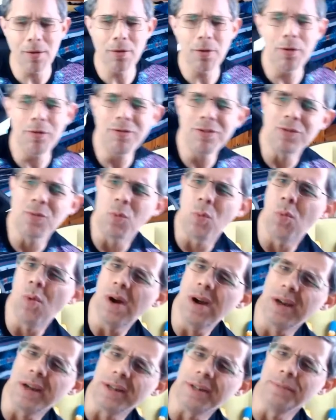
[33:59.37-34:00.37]
I don't know if it's
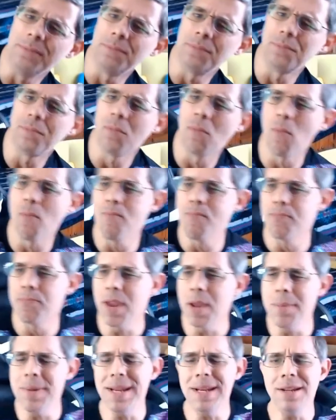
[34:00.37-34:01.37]
wine.
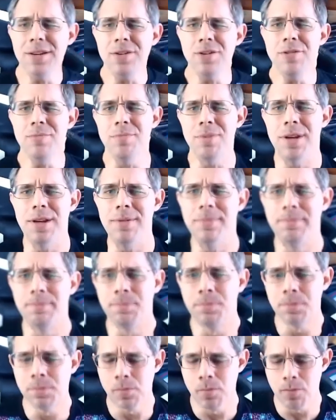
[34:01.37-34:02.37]
I mean, it could be,
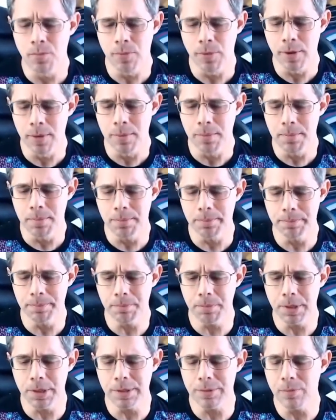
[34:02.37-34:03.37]

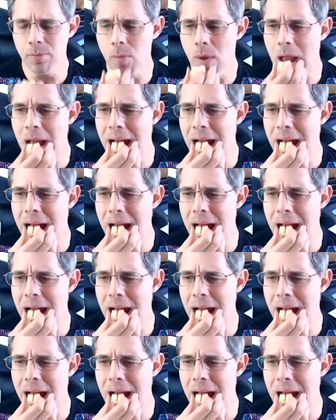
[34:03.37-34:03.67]
but